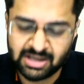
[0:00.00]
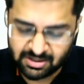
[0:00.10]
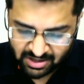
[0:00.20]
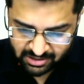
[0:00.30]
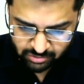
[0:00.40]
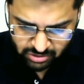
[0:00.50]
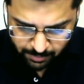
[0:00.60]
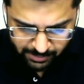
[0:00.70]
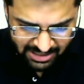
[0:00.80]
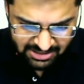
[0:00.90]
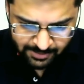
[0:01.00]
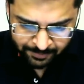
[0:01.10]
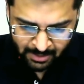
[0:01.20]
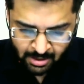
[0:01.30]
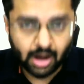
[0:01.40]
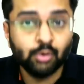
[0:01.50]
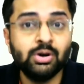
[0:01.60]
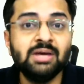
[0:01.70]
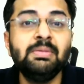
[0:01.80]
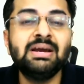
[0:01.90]
In fact, I was surprised how could
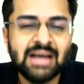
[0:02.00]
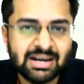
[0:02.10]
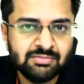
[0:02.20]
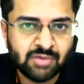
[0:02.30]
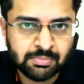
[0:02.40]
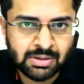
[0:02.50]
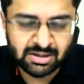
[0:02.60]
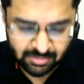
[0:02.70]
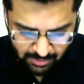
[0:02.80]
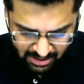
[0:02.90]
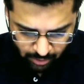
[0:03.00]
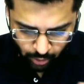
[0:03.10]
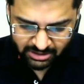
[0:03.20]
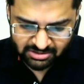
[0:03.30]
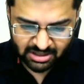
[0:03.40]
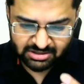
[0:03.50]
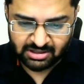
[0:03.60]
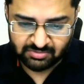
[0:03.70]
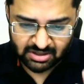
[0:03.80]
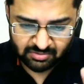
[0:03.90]
I make that in one minute? Make all the structure and
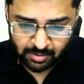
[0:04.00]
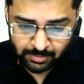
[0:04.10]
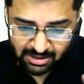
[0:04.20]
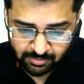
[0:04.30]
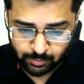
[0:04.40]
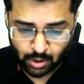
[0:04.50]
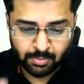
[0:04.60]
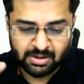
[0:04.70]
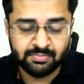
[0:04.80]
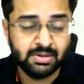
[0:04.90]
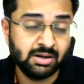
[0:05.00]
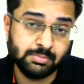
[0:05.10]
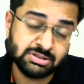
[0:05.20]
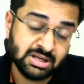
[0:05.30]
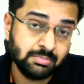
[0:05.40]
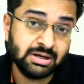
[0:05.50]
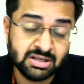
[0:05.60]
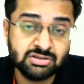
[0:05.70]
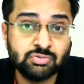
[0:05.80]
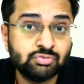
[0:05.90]
everything in one minute? Probably I've made a mistake, but
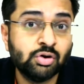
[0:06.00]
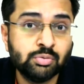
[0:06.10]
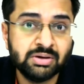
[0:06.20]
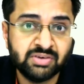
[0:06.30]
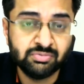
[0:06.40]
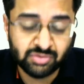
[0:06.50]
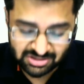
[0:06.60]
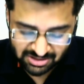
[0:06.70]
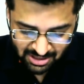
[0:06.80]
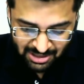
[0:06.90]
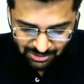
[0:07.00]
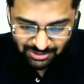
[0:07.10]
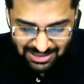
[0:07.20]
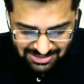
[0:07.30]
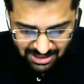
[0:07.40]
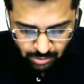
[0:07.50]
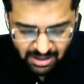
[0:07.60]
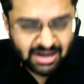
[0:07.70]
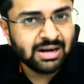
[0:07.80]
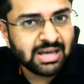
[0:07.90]
yes, it was followed by five questions. So you just need to be a
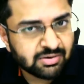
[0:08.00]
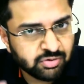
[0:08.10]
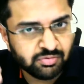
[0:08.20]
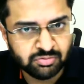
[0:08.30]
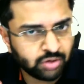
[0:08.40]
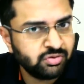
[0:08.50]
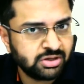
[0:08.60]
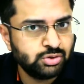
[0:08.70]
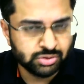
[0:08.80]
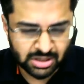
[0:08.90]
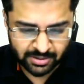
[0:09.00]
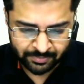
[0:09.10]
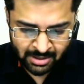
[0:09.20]
little careful with what we are choosing.